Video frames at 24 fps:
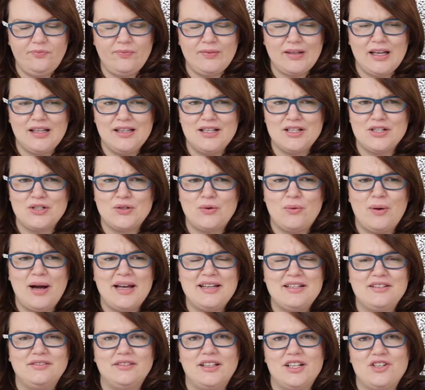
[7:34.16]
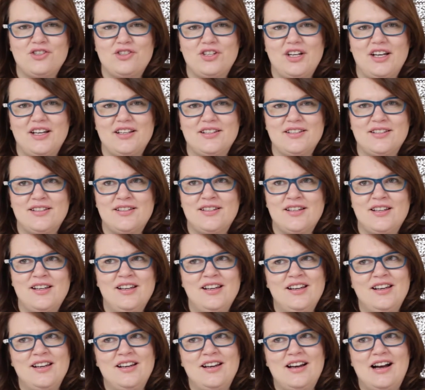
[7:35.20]
This is quite delicious.
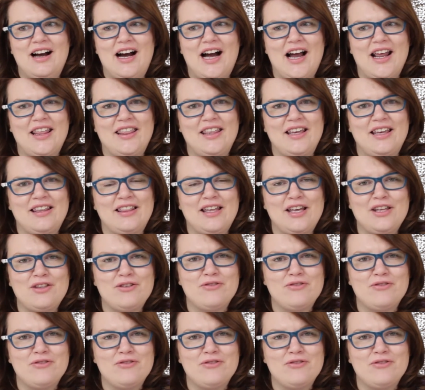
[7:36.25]
I think that